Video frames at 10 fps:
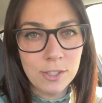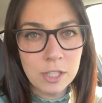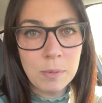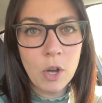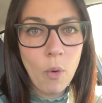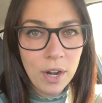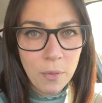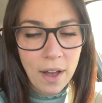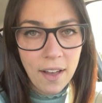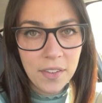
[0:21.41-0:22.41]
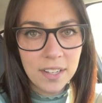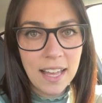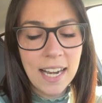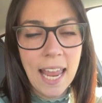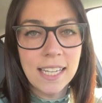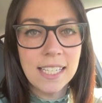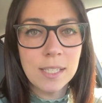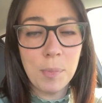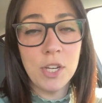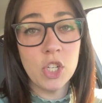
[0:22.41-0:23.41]
so it's been quite a while and a lot of
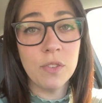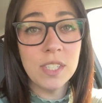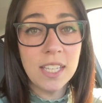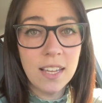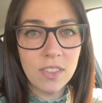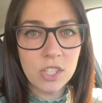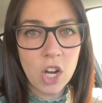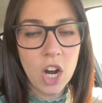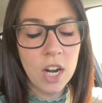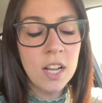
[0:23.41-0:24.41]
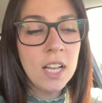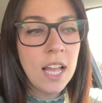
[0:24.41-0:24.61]
anticipation of seeing this car